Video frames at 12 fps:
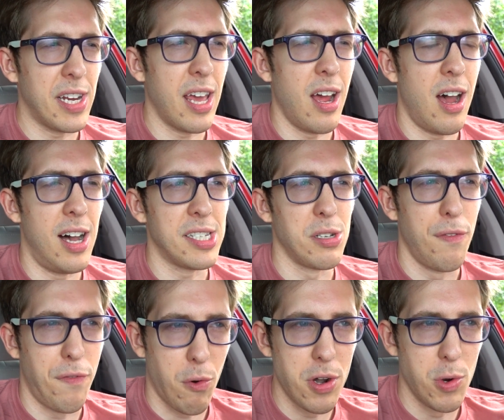to get a
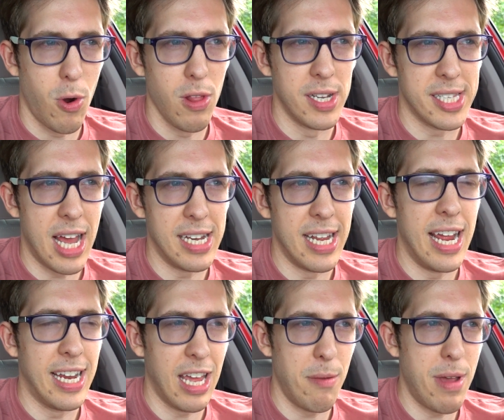hostel for New Orleans that
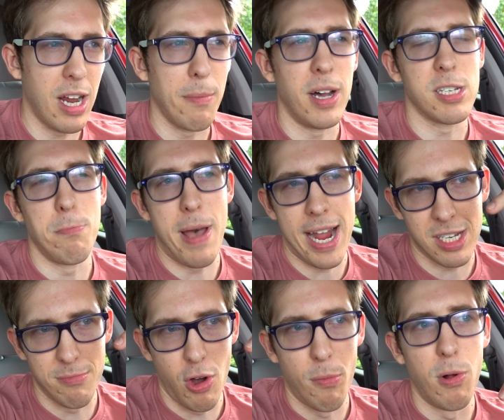day, get a megabus back
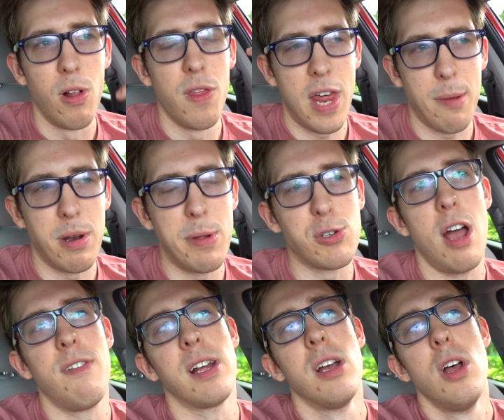to Mobile, then I'm going to be
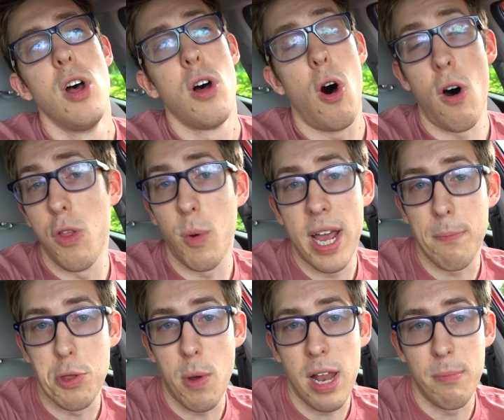driving all the way
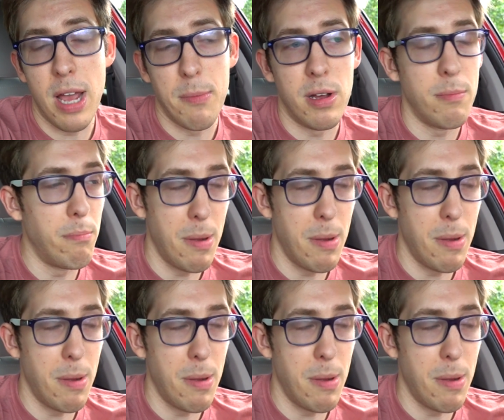up through Alabama.